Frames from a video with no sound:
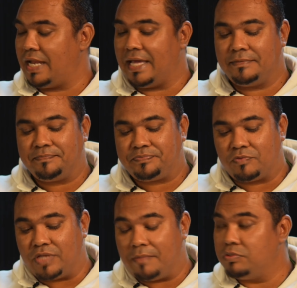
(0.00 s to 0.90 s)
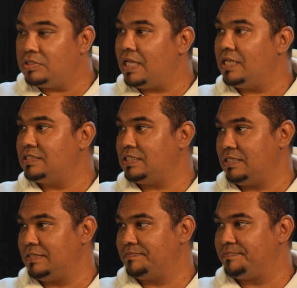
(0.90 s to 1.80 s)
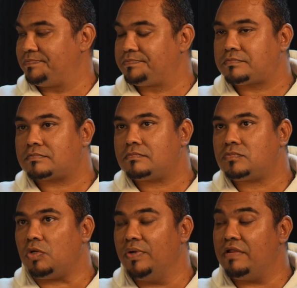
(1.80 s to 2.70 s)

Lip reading: Right? We then put tenants in. We